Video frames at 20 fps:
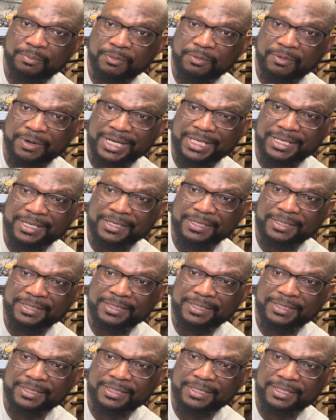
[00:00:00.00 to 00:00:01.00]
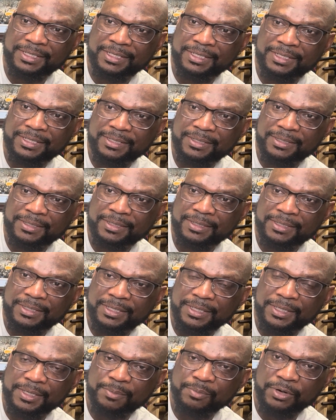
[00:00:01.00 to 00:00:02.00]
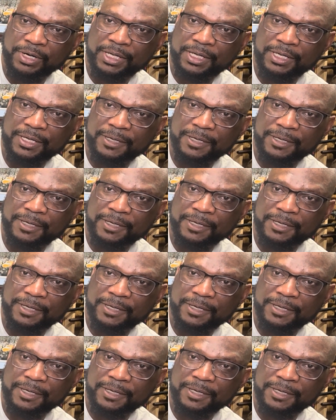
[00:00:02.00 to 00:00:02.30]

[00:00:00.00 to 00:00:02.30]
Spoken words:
Right there. And then break